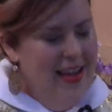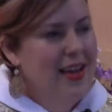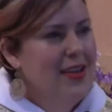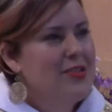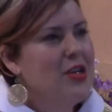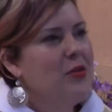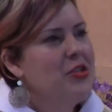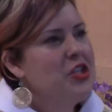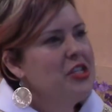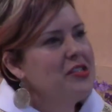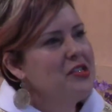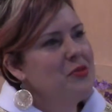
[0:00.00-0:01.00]
So when
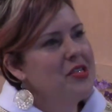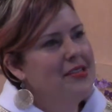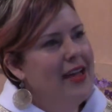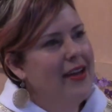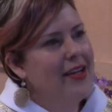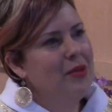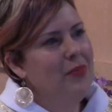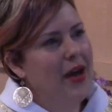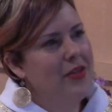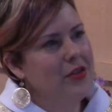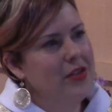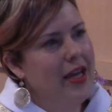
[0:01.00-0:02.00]
Jesus was standing by
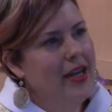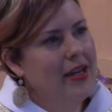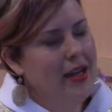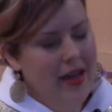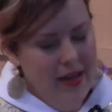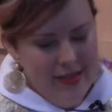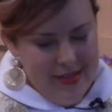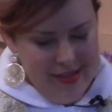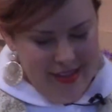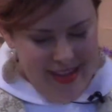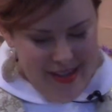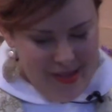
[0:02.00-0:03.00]
the lake at
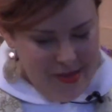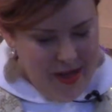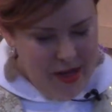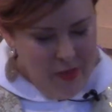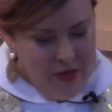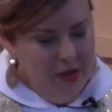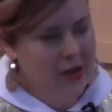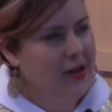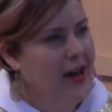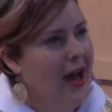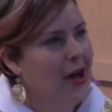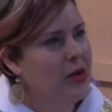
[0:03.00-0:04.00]
Gennesaret with the
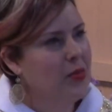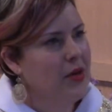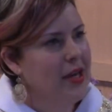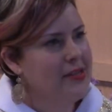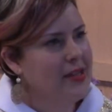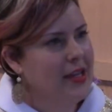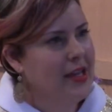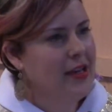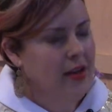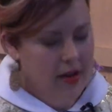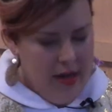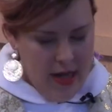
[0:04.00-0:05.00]
crowd pressing in
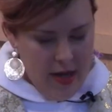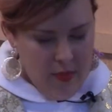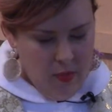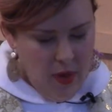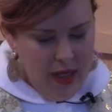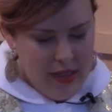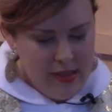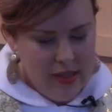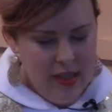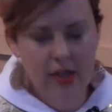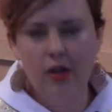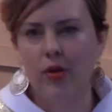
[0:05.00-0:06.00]
on him, waiting to
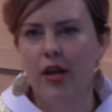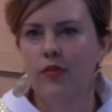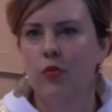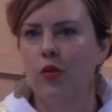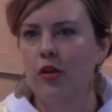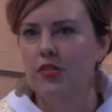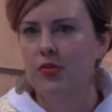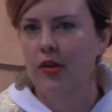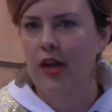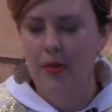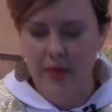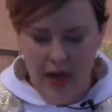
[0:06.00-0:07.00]
hear whatever words were
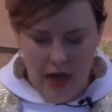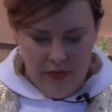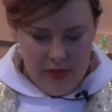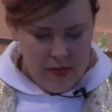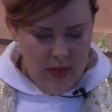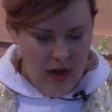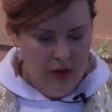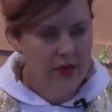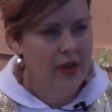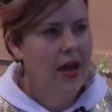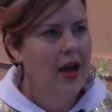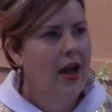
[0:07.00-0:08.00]
coming out of his mouth,
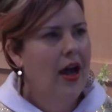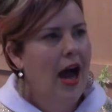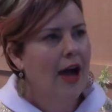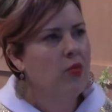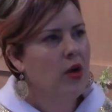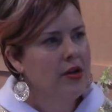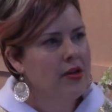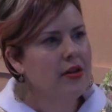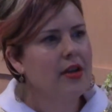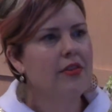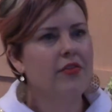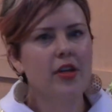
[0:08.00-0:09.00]
I wonder
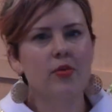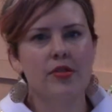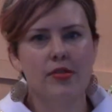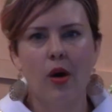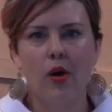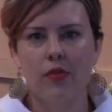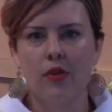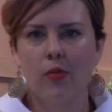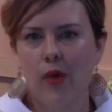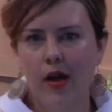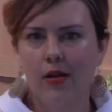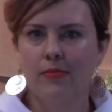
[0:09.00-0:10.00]
if he was
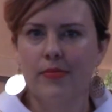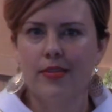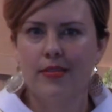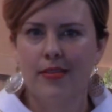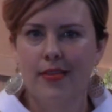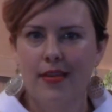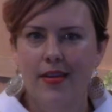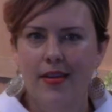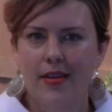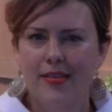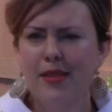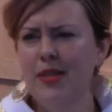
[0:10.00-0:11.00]
overwhelmed.
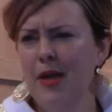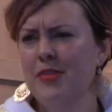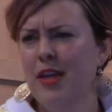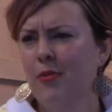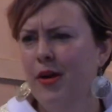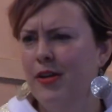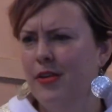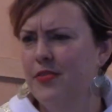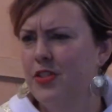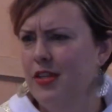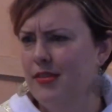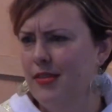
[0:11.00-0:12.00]
Sometimes I wonder if
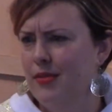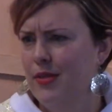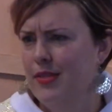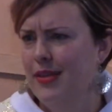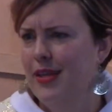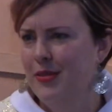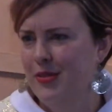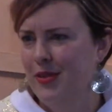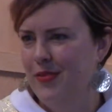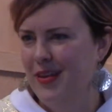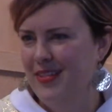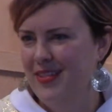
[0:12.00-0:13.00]
Jesus was an
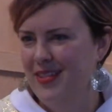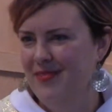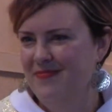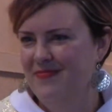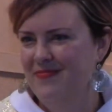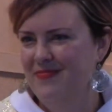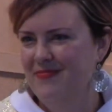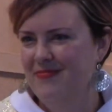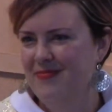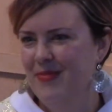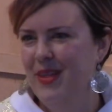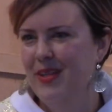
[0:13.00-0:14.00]
introvert.
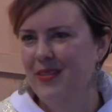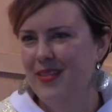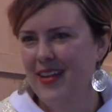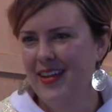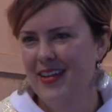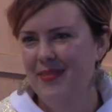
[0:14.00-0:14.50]
What do you think?